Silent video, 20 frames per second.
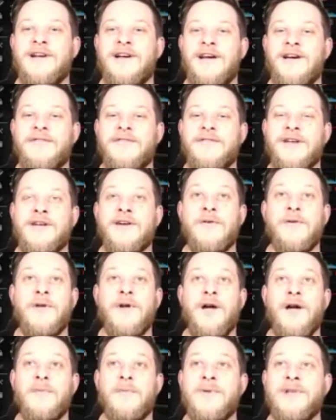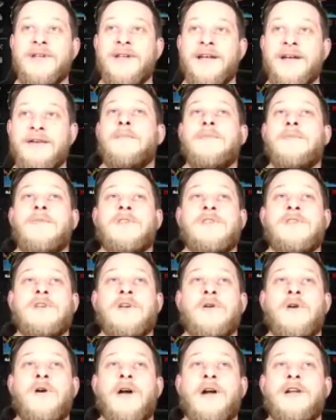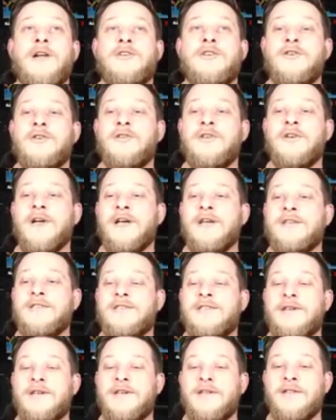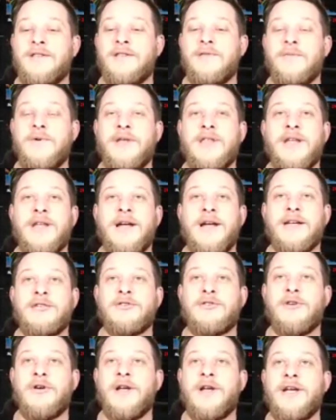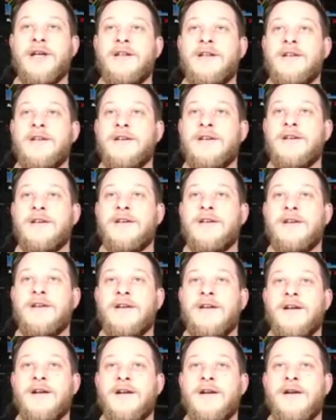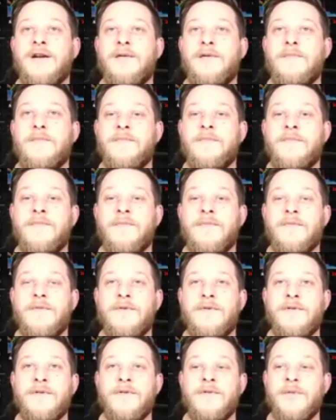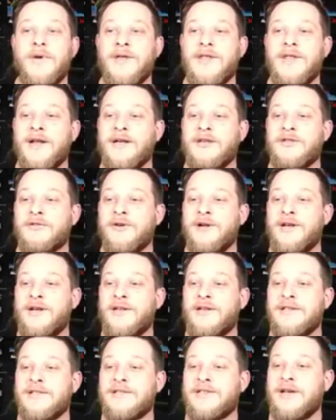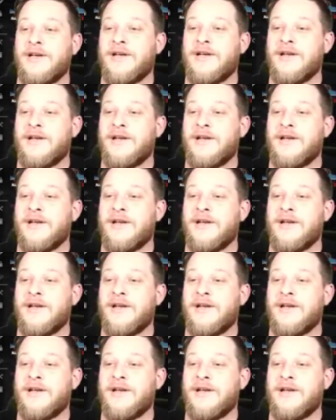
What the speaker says: of it going up and down. So I'm going to show you guys the way that I trade. The way that I trade is